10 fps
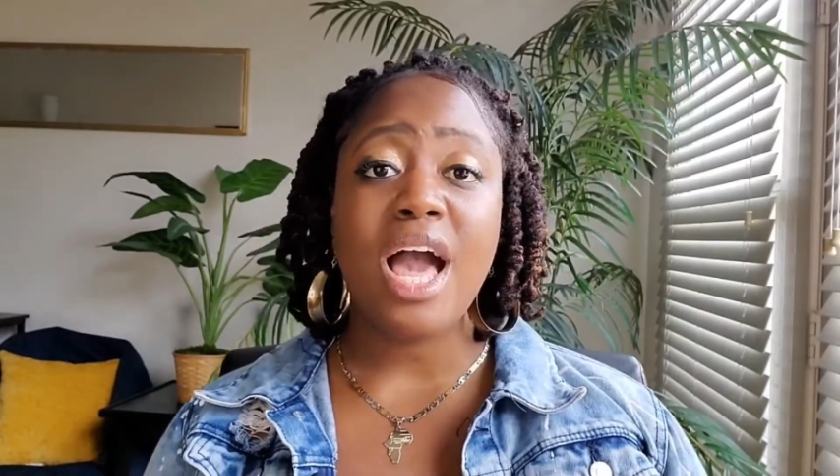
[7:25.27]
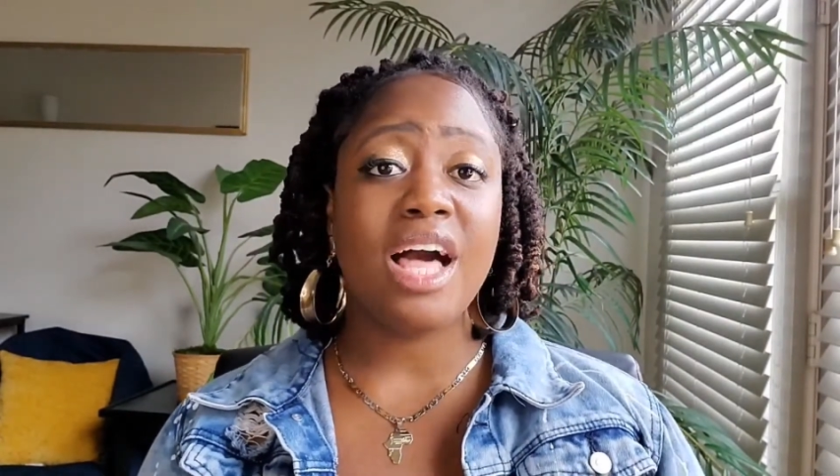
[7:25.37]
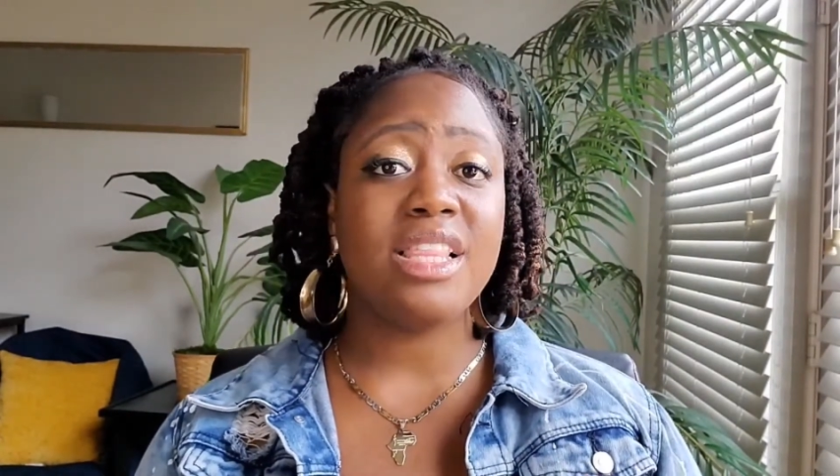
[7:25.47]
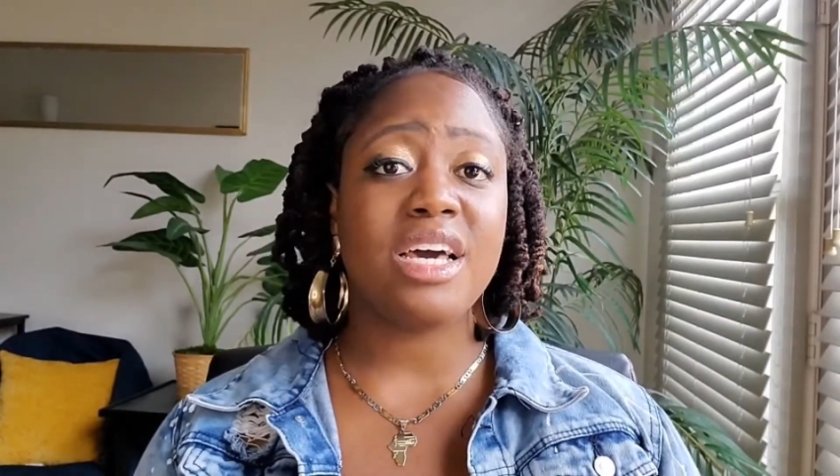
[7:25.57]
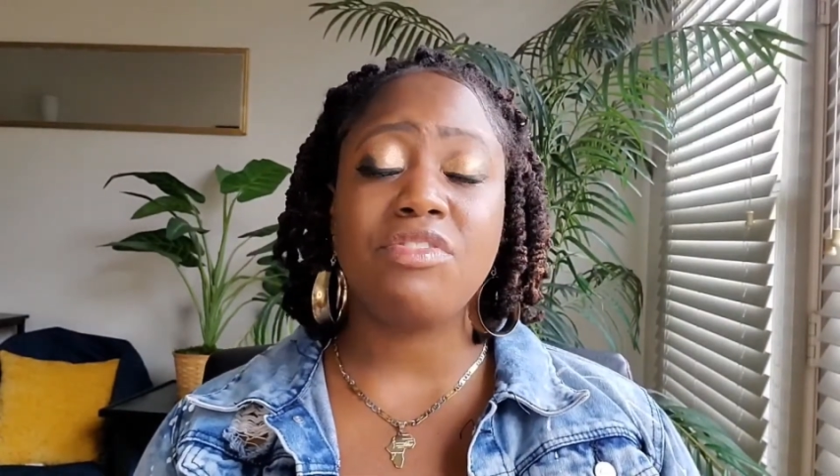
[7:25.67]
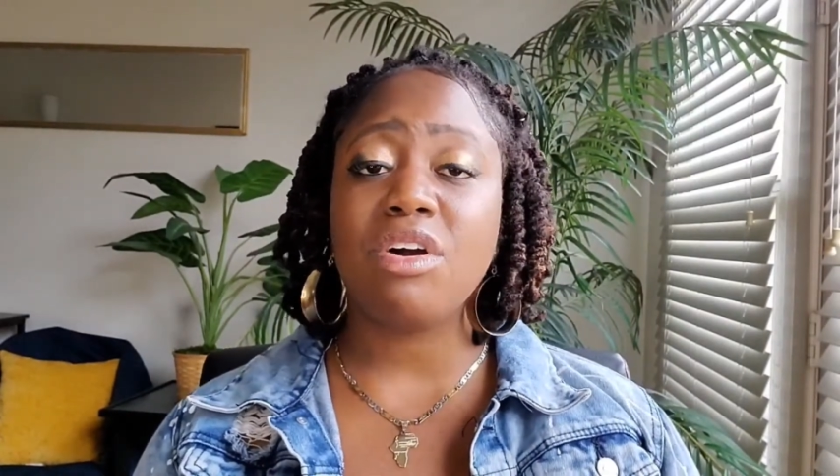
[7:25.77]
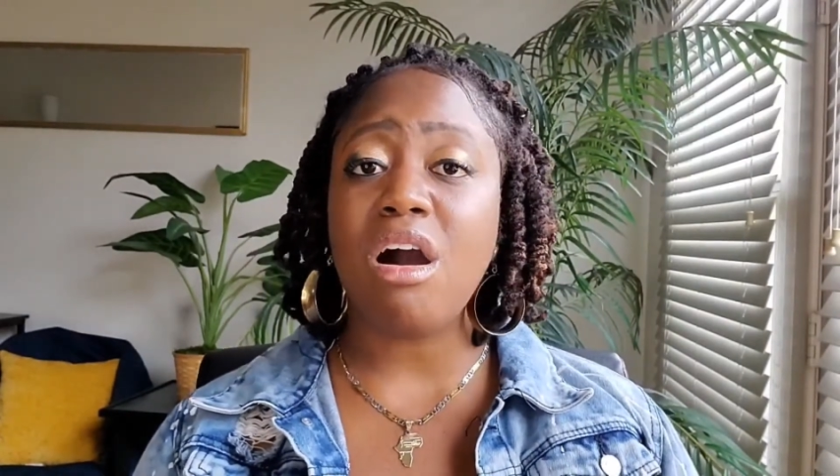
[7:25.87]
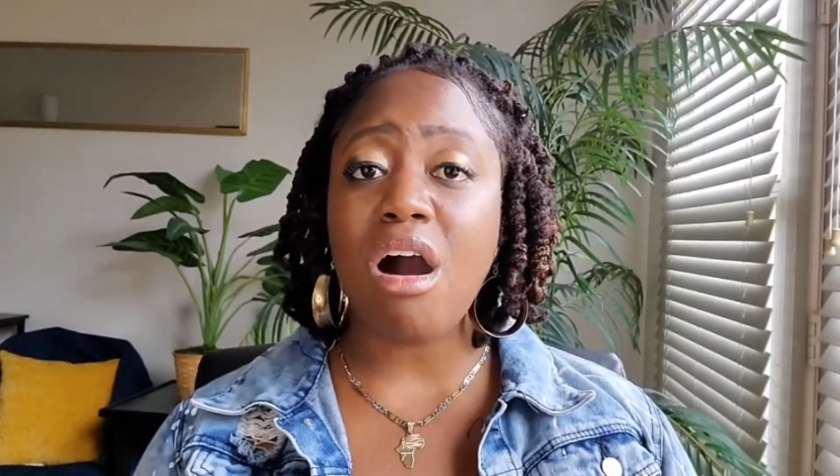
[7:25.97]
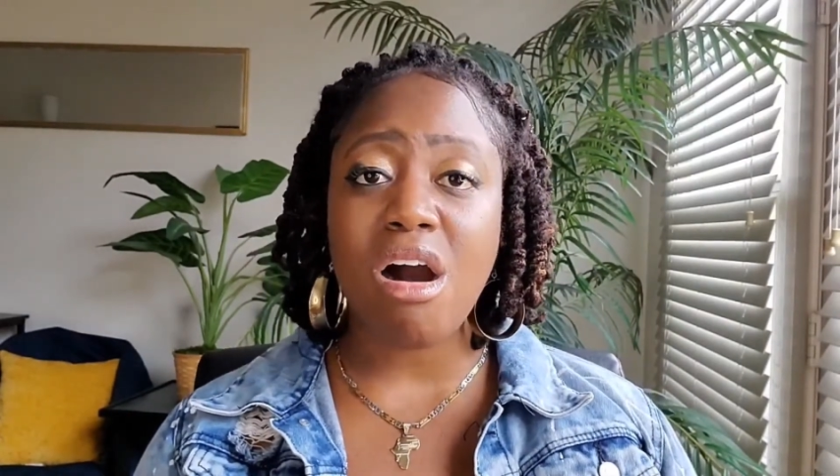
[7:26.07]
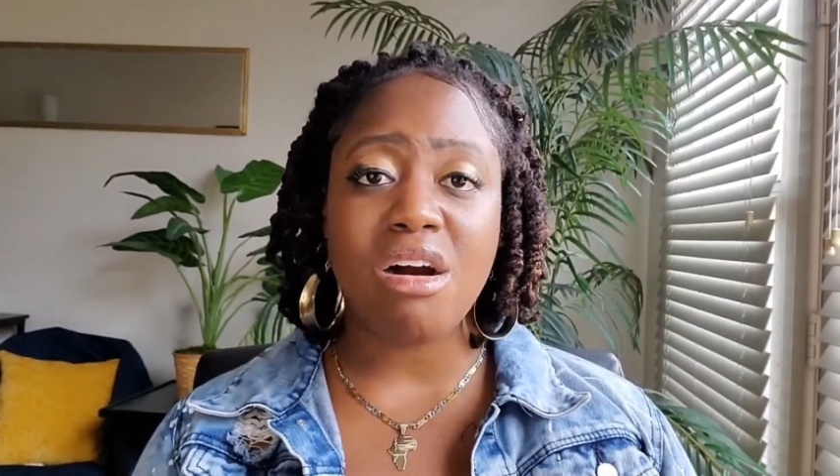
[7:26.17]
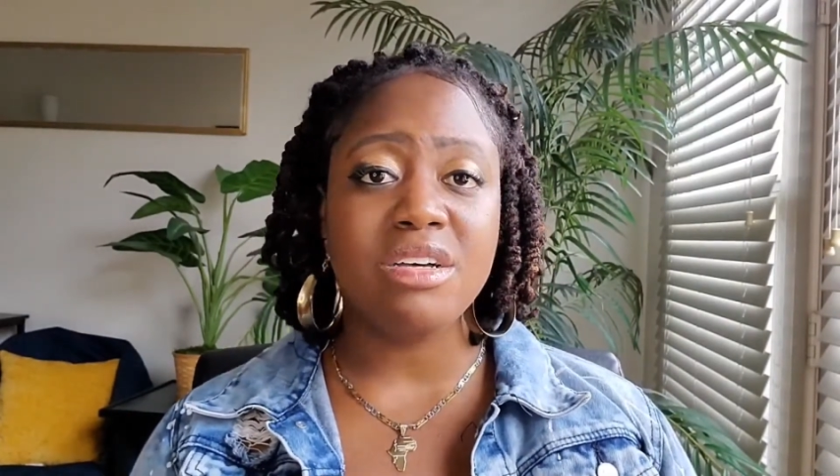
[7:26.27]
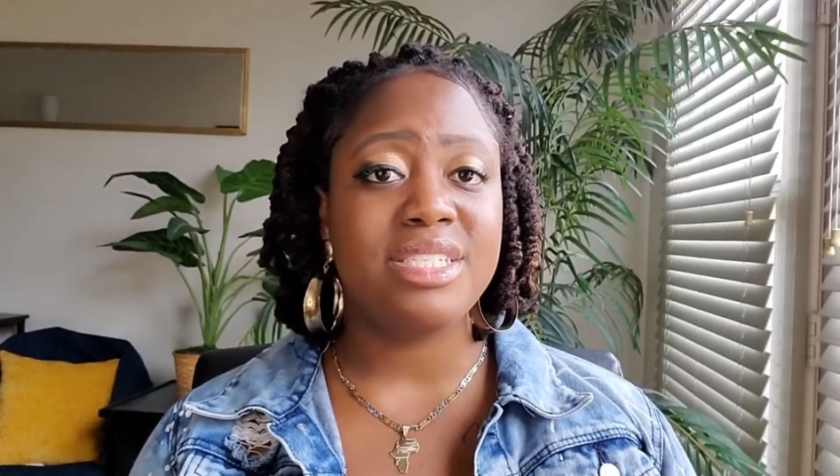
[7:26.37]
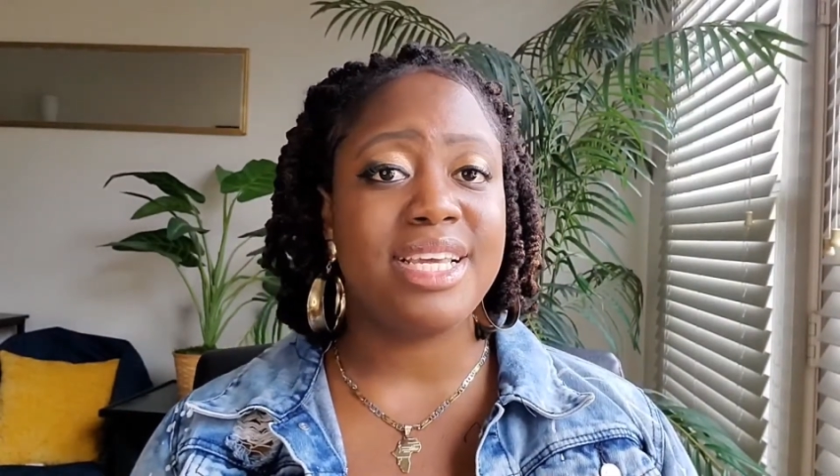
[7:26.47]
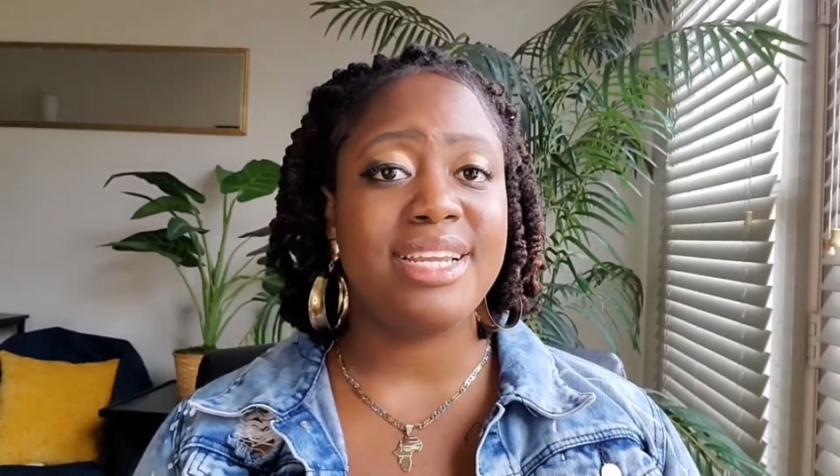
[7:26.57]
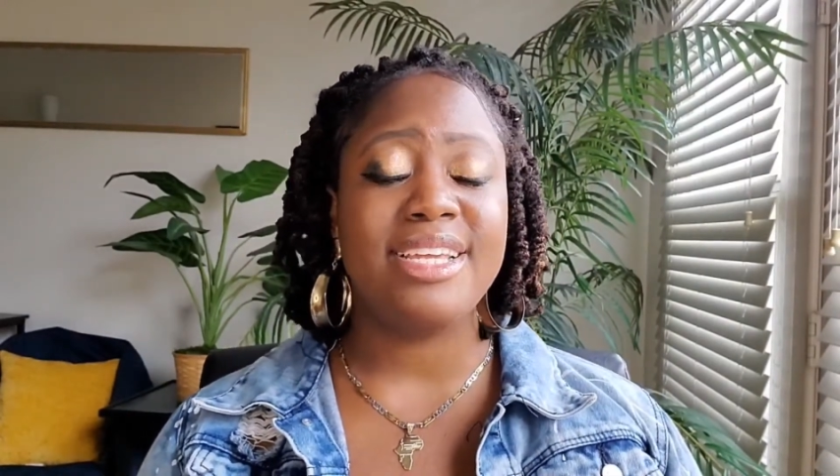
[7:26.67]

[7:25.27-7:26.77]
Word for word: a lot of calls and,